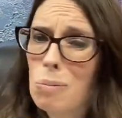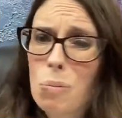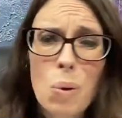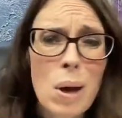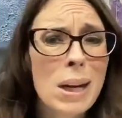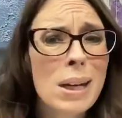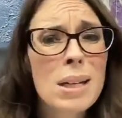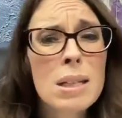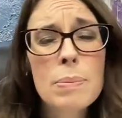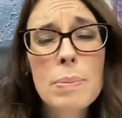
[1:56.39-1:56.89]
And
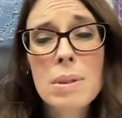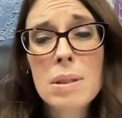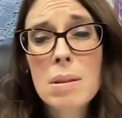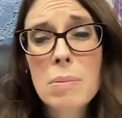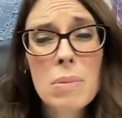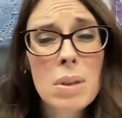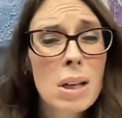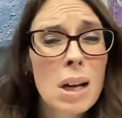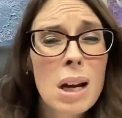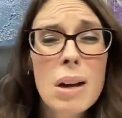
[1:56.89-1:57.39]
weight has been
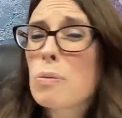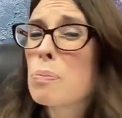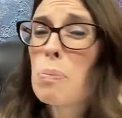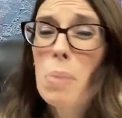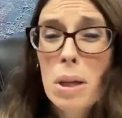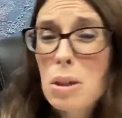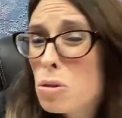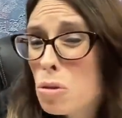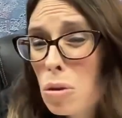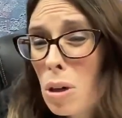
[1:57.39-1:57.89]
something I've
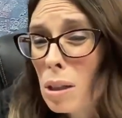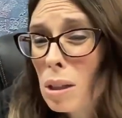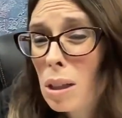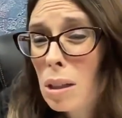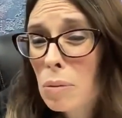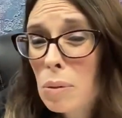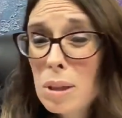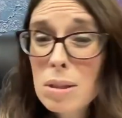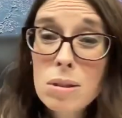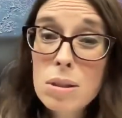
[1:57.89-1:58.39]
been
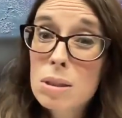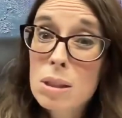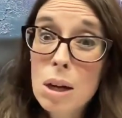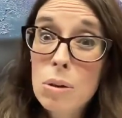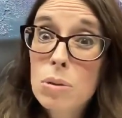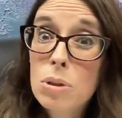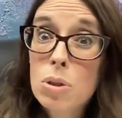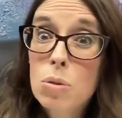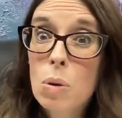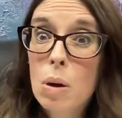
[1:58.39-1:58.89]
struggling with since
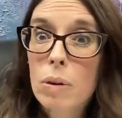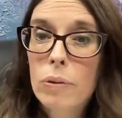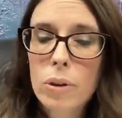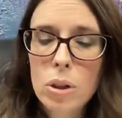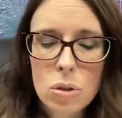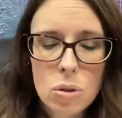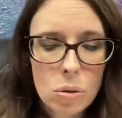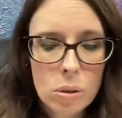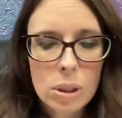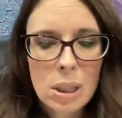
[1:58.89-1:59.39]
I was 12
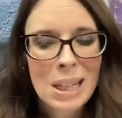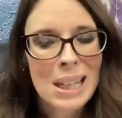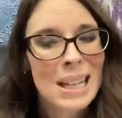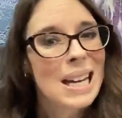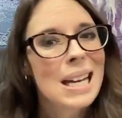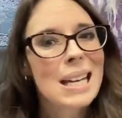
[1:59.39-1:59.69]
years old.